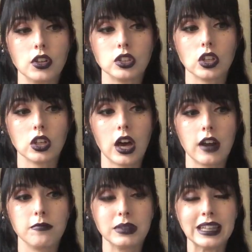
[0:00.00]
There's a
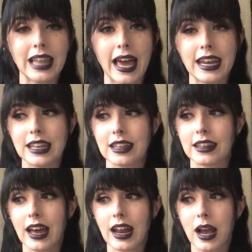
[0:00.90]
lot of planning
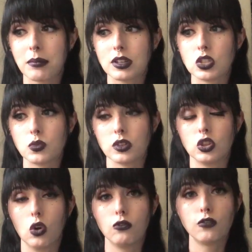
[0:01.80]
that happens with
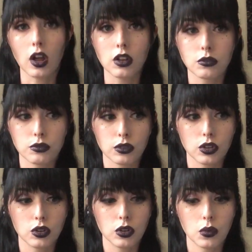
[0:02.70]
no
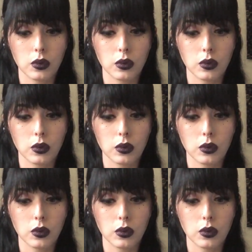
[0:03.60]
follow-through,